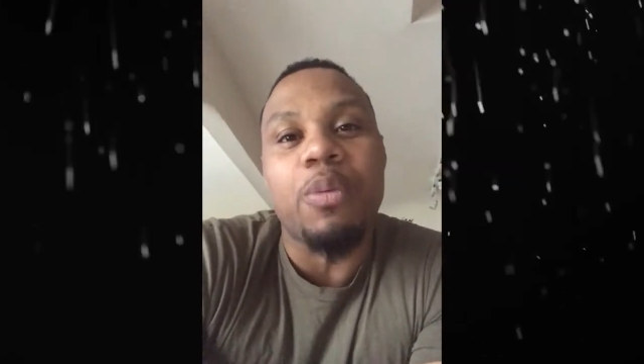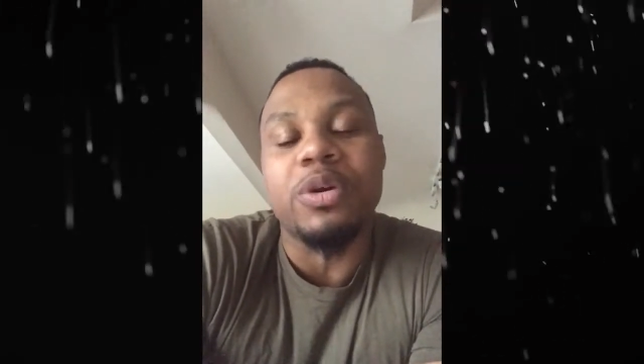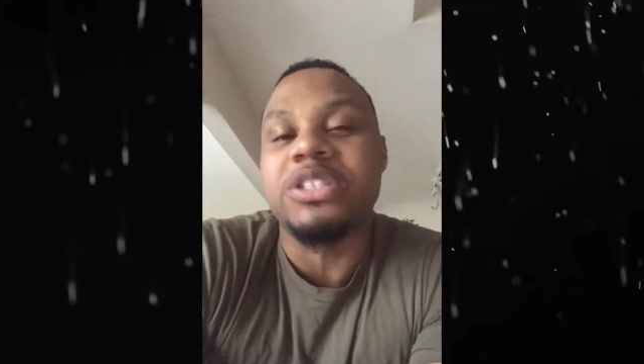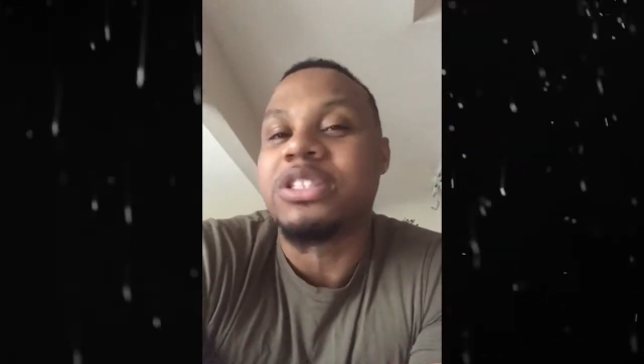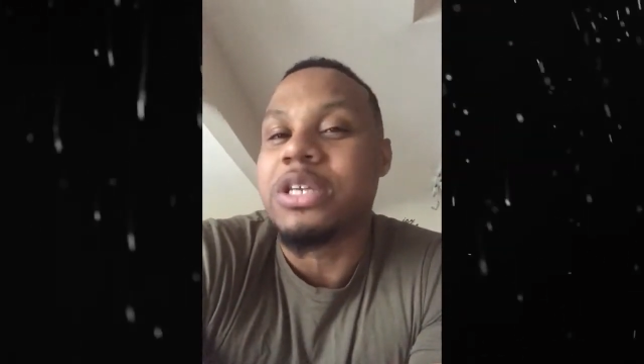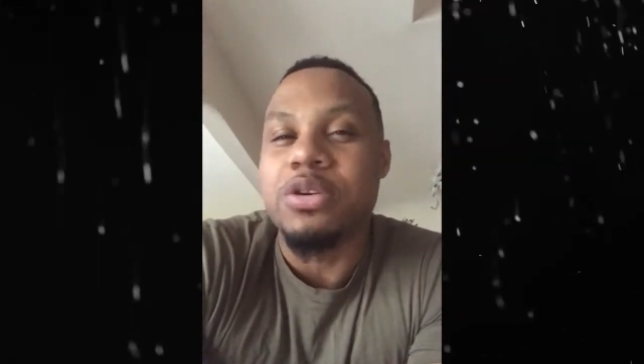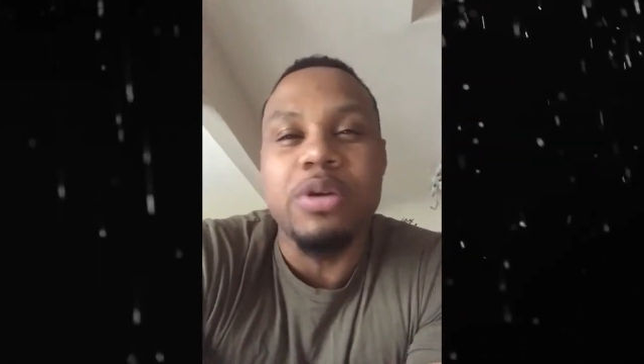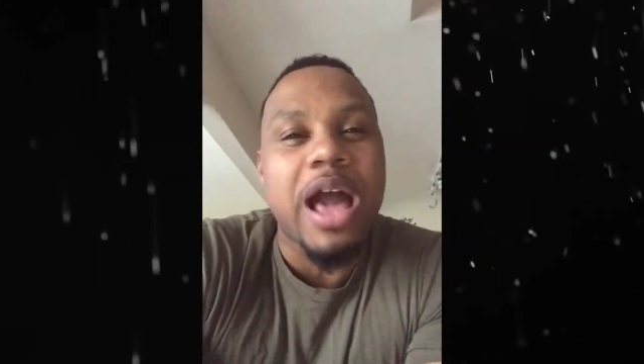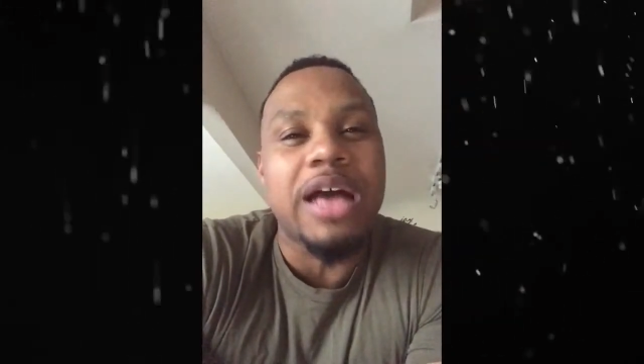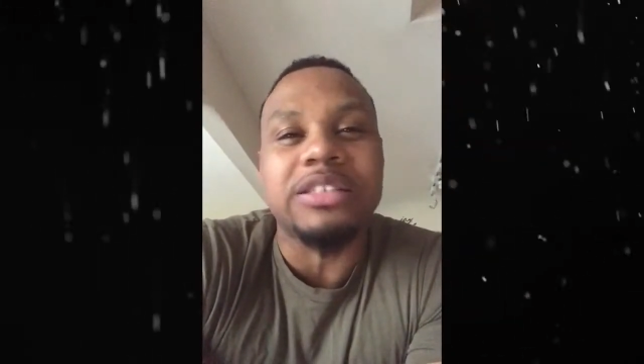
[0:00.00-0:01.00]
I want to see
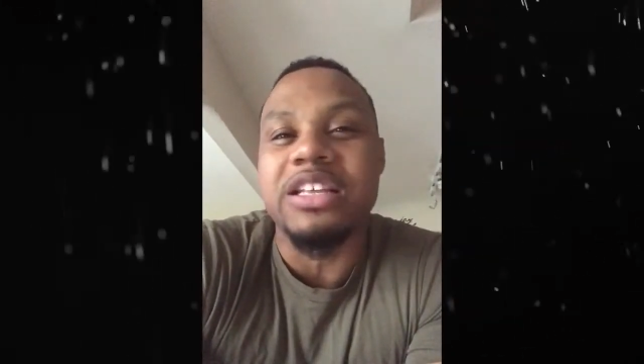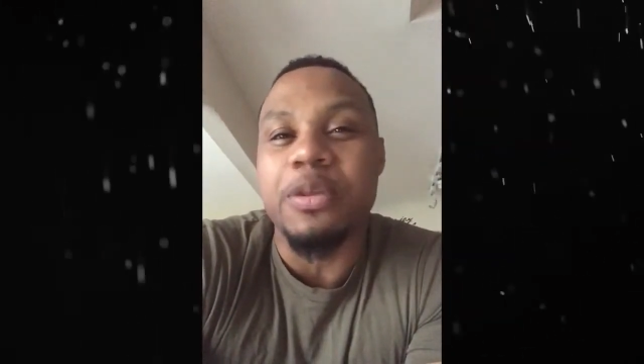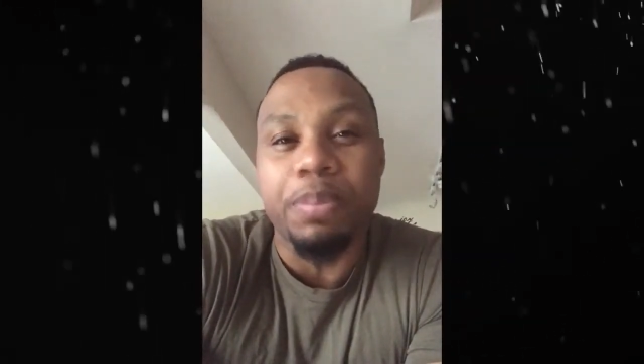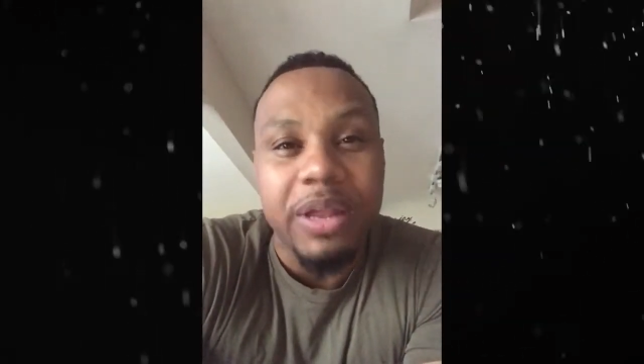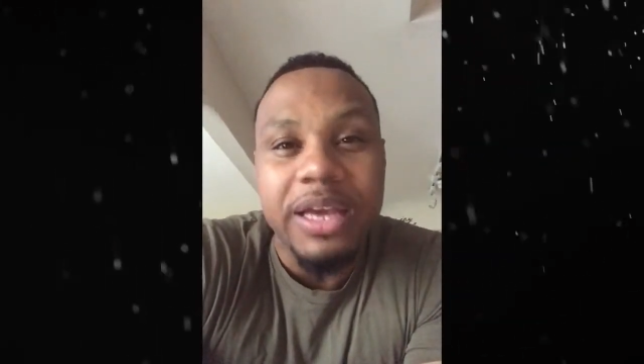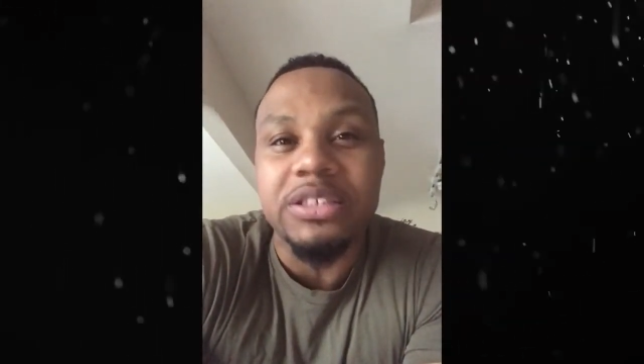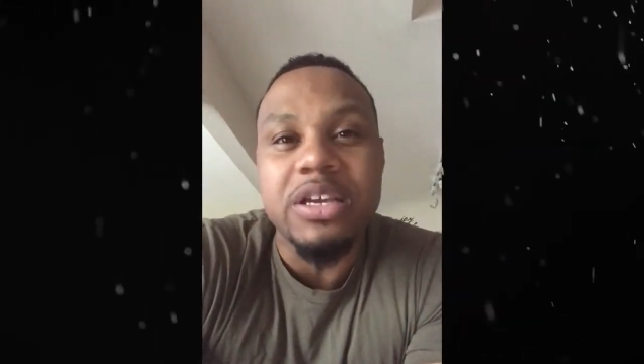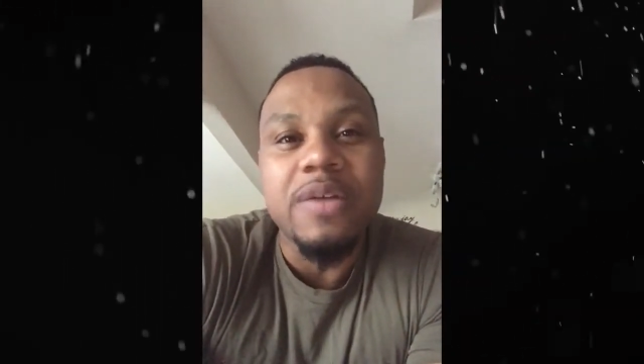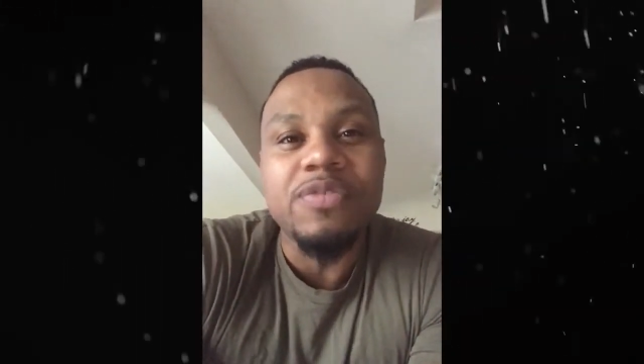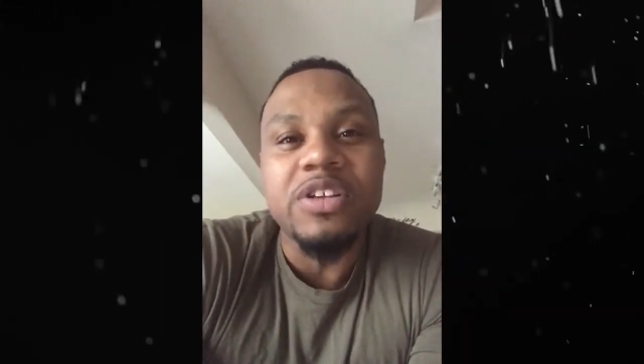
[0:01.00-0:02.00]
you guys in the
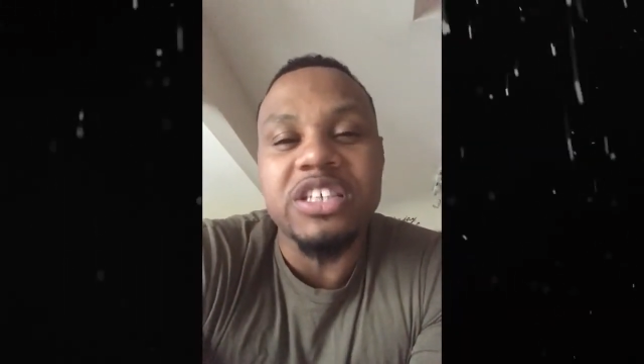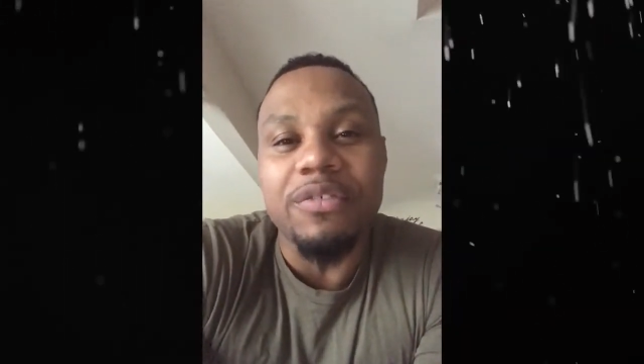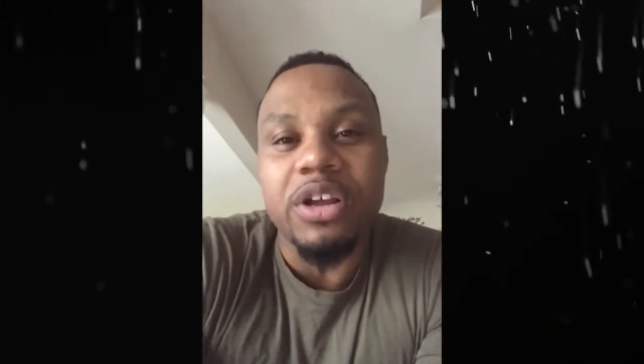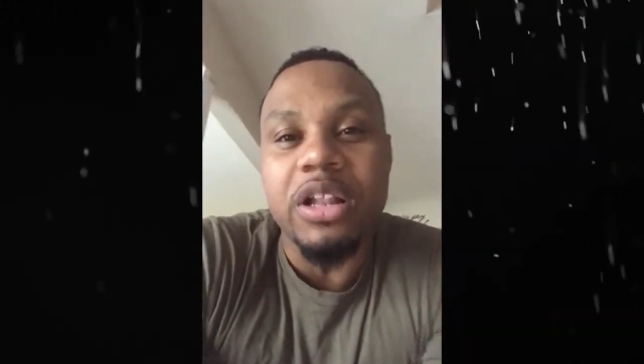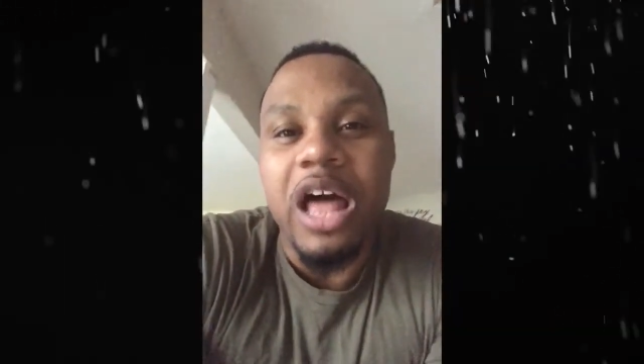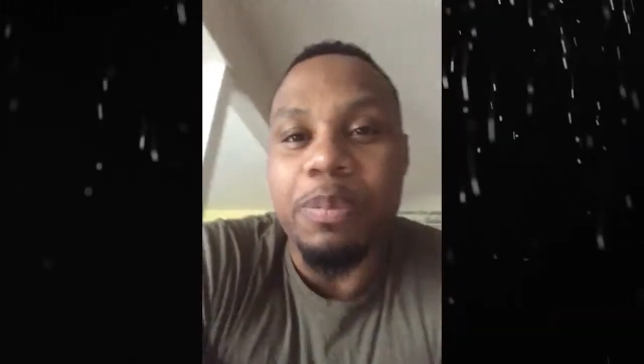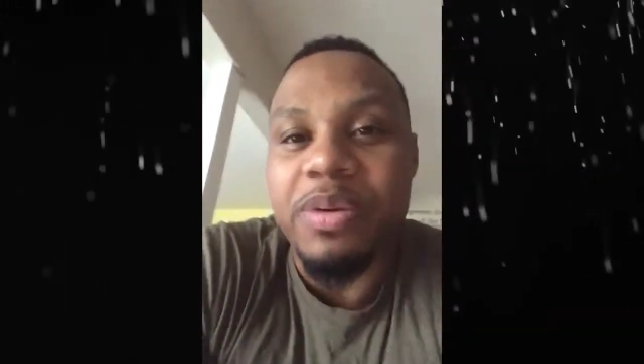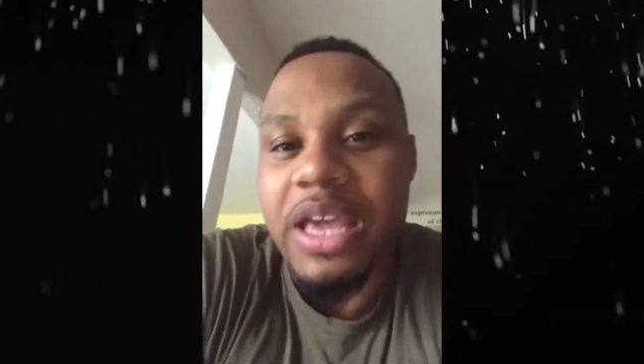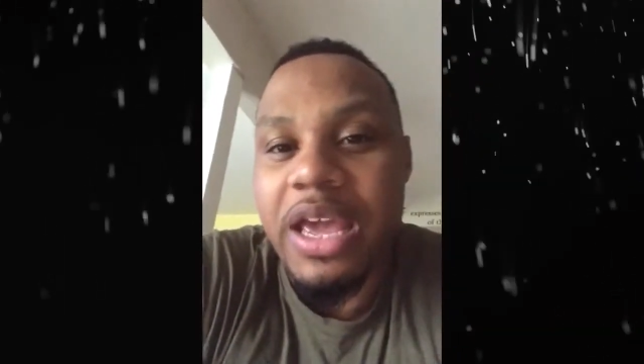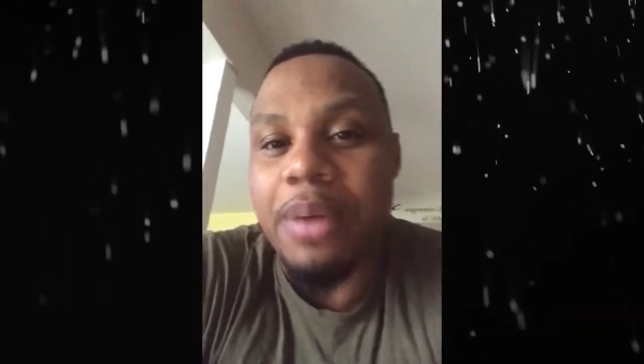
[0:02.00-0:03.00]
place, 7 o'clock
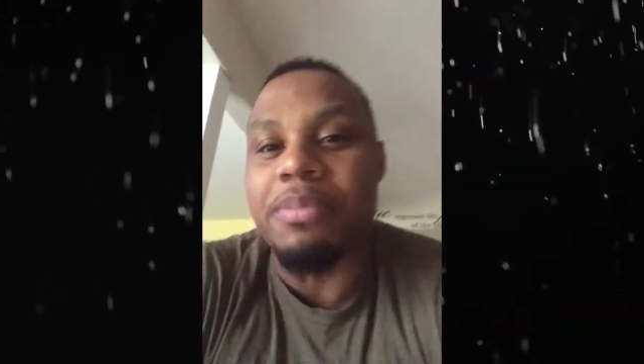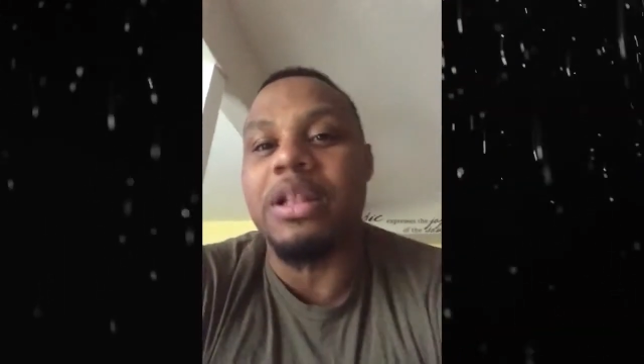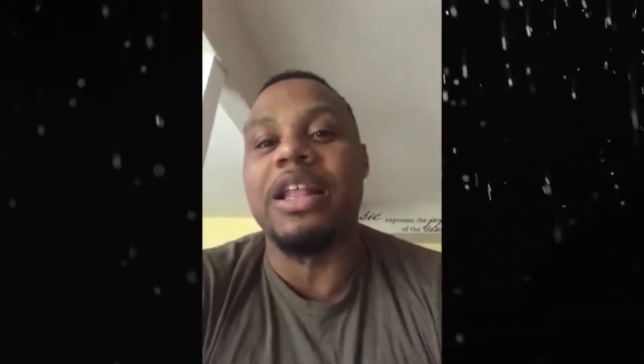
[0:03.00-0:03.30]
p.m.